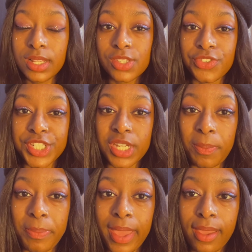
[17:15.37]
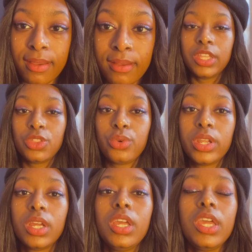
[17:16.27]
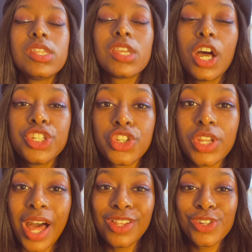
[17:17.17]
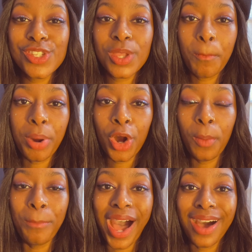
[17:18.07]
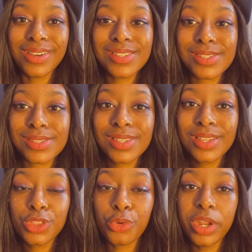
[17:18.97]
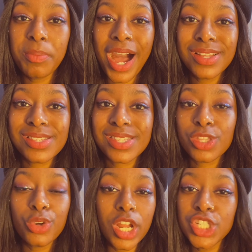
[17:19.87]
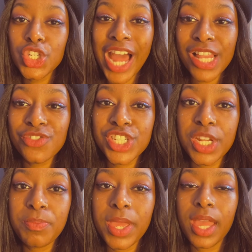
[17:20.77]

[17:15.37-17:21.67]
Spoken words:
for shipping. It's $100 per box. 3 boxes, $300 for shipping.